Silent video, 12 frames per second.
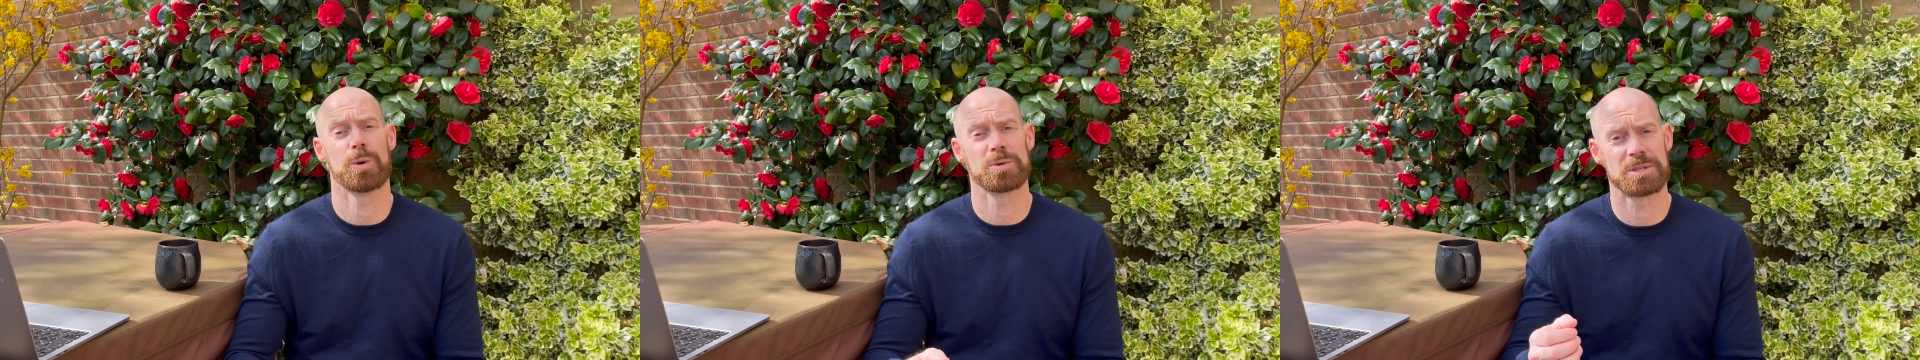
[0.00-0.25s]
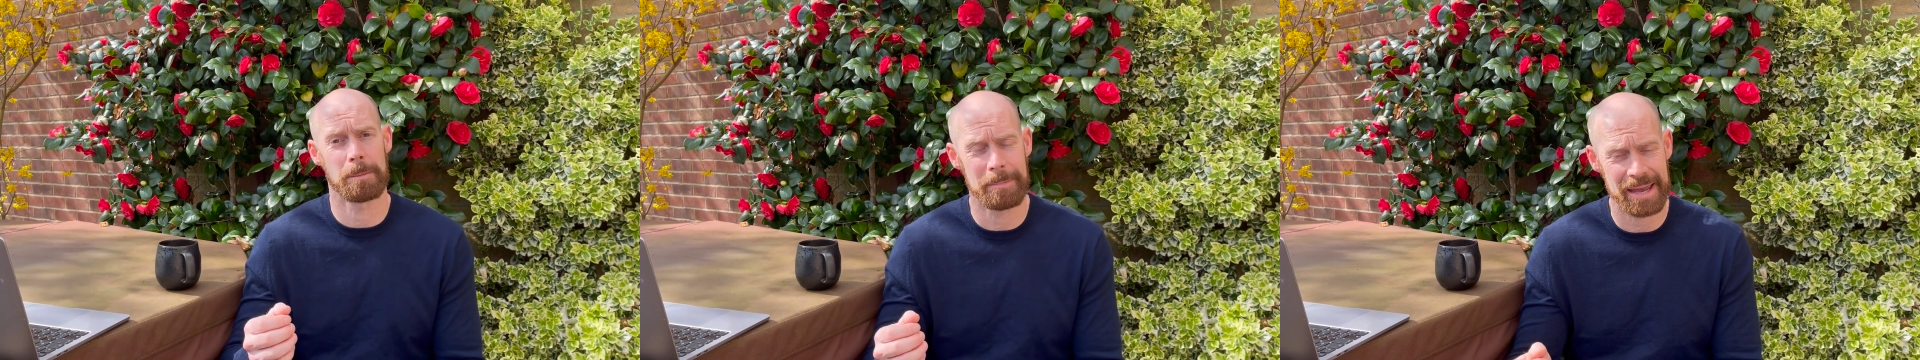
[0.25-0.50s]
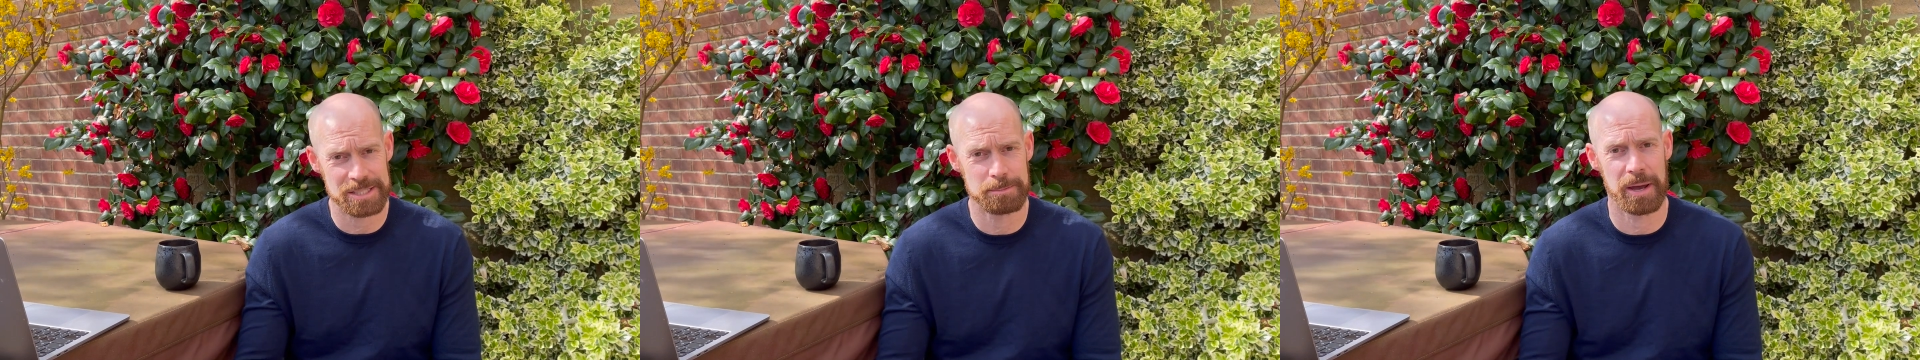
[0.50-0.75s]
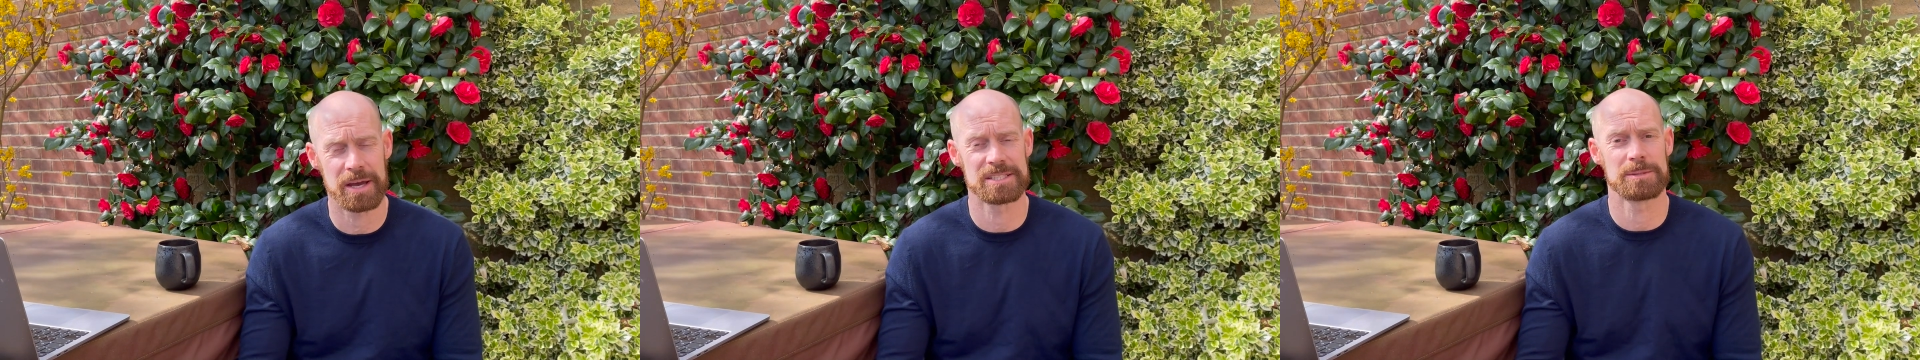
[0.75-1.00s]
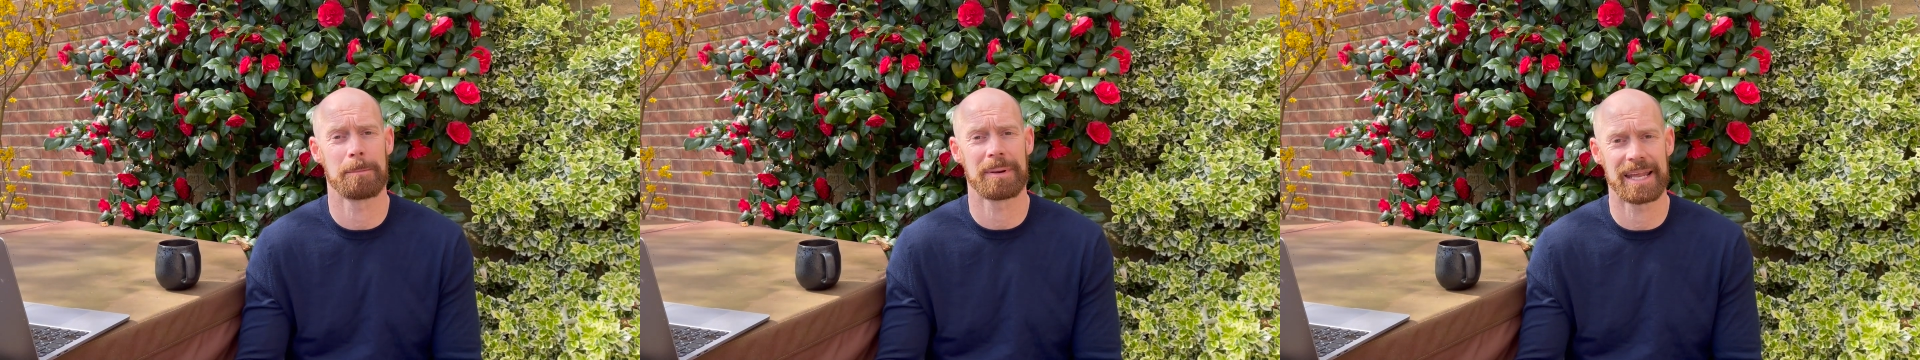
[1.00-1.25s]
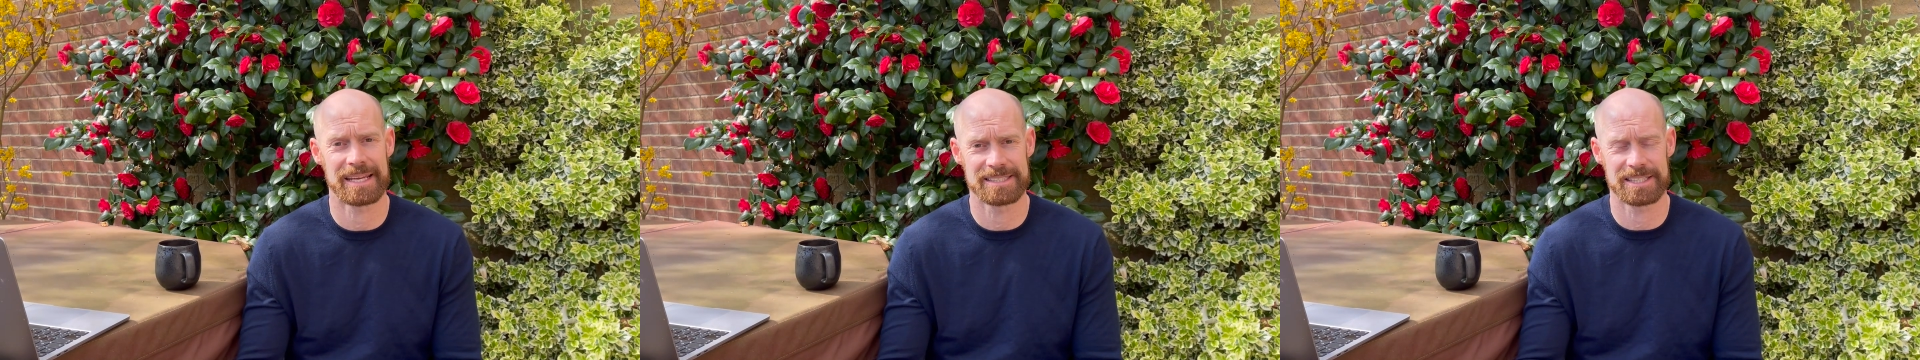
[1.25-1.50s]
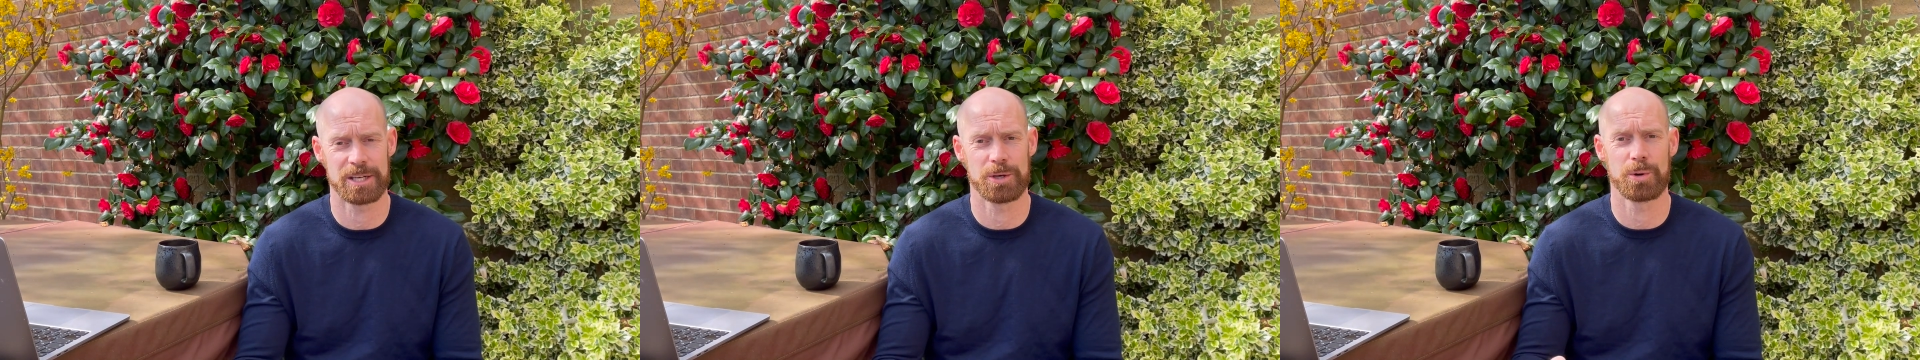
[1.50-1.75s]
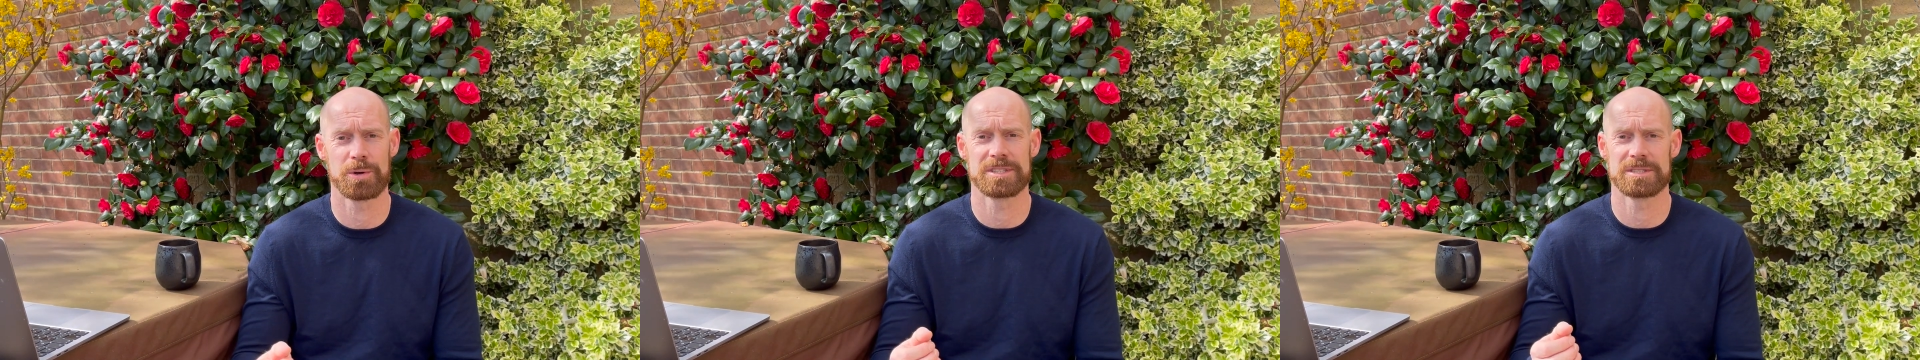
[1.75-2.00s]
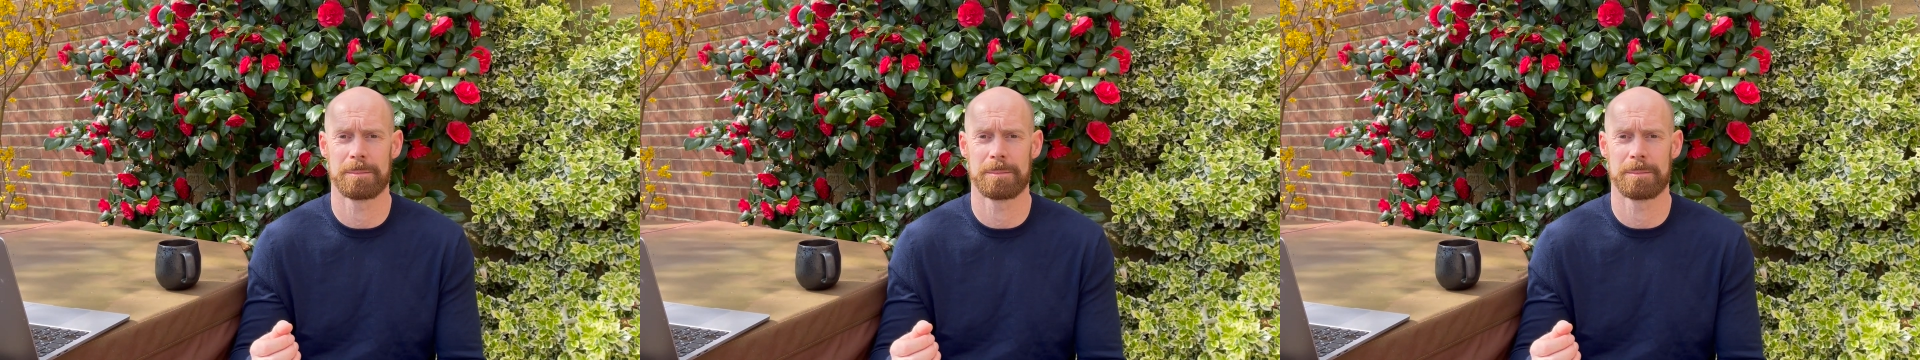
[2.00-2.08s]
was the best person placed in order to